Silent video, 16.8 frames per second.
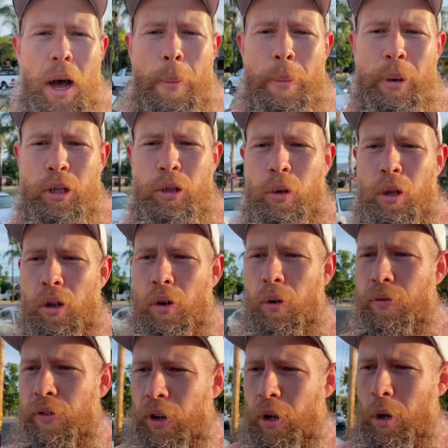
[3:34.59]
I'm gonna do a little
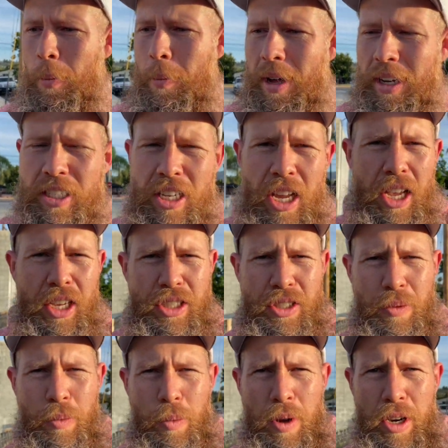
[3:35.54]
video montage
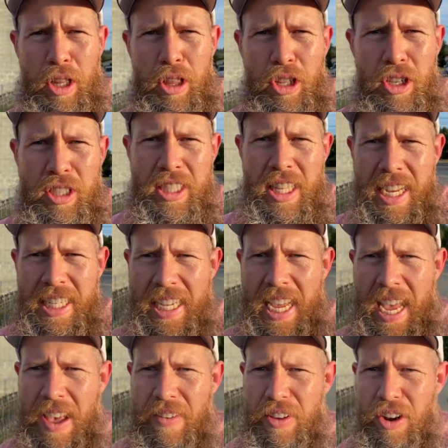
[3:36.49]
of what it looks like to
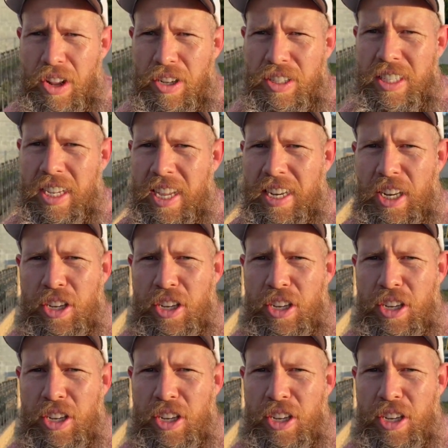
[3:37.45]
have it all done.